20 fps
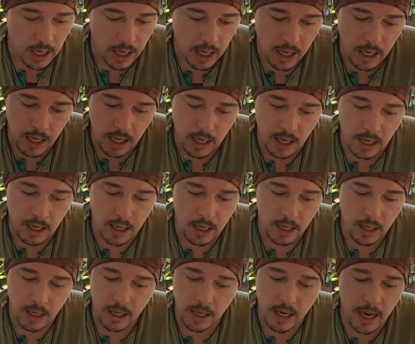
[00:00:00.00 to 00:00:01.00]

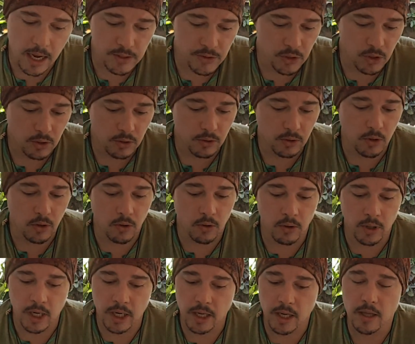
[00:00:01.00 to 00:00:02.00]
It hasn't
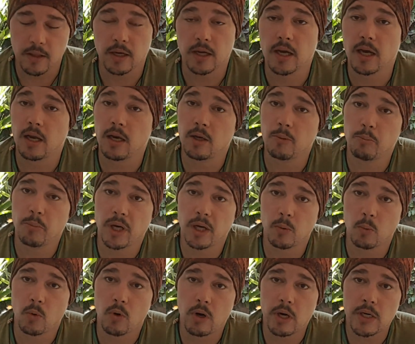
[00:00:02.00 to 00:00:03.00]
gone any other color
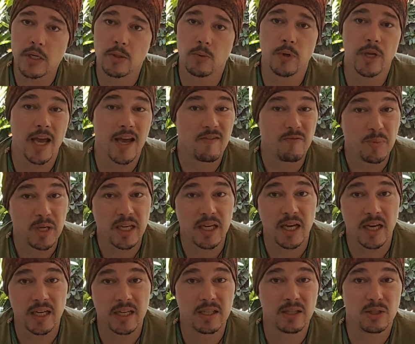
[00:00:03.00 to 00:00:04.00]
but white. We have been
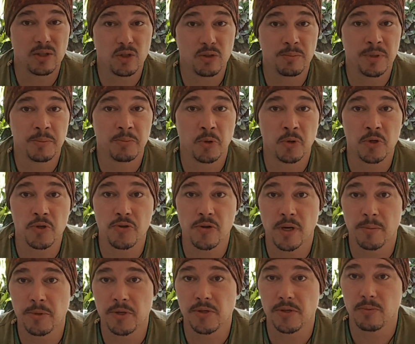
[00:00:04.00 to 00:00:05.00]
getting a little bit more
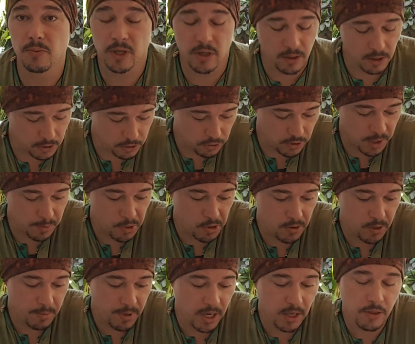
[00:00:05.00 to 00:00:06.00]
tremors. We got a tremor
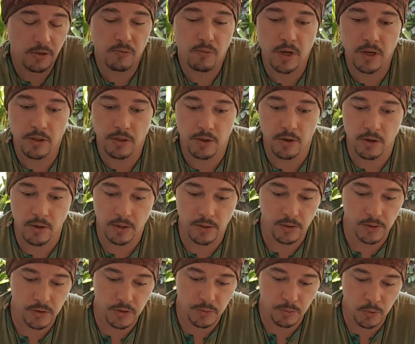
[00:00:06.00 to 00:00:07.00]
at about 3:30
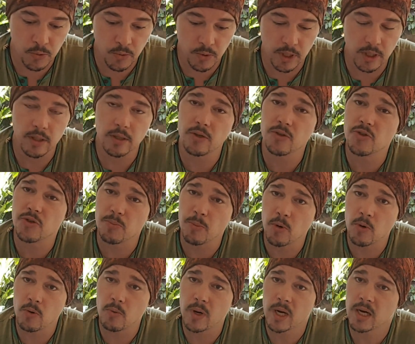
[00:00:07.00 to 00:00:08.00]
this morning, a
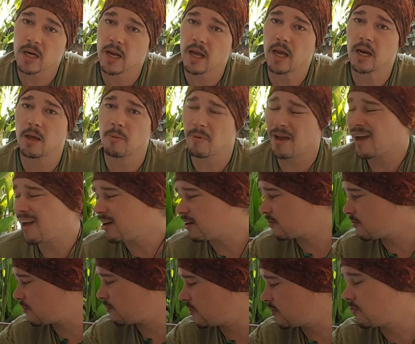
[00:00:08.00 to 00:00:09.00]
small one, and about
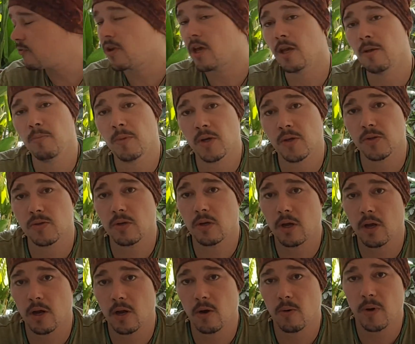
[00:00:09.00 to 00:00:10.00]
15 minutes
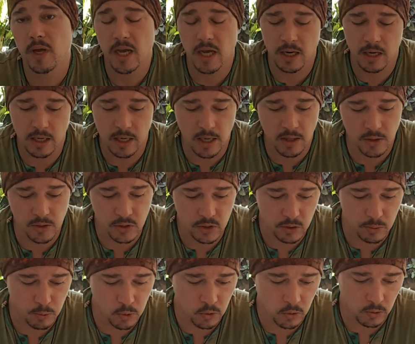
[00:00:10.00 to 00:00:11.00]
ago we had another
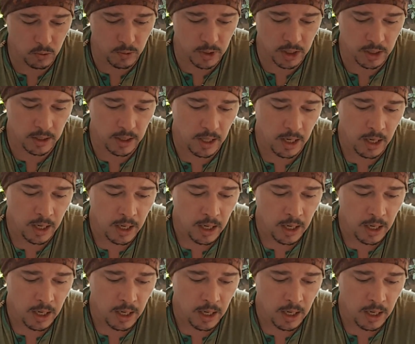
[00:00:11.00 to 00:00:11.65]
small one.